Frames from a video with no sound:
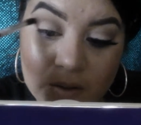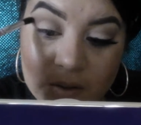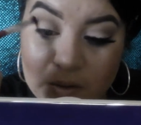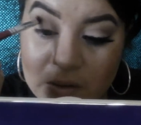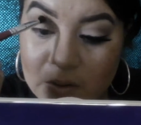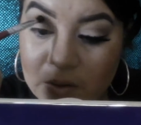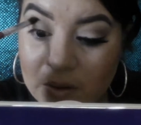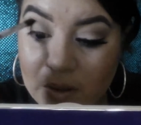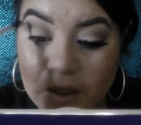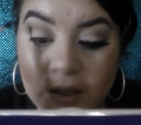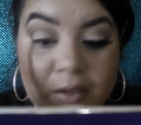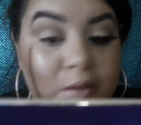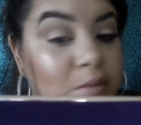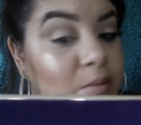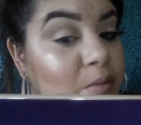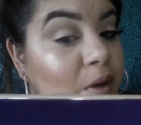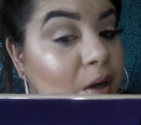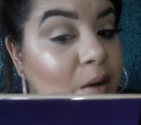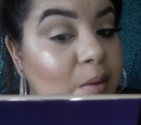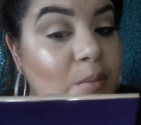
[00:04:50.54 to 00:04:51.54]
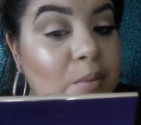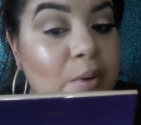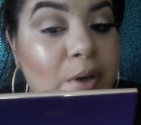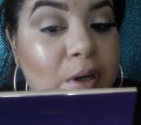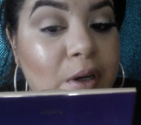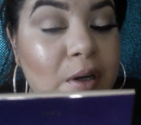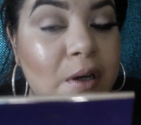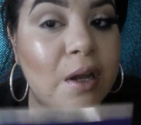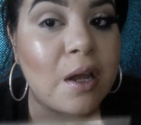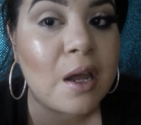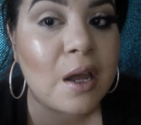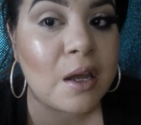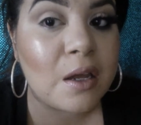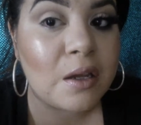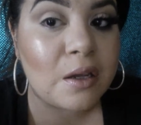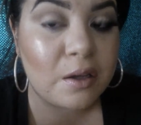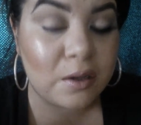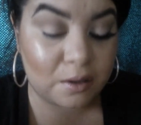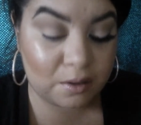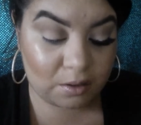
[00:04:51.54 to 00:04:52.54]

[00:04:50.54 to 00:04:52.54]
So that's why I'm putting that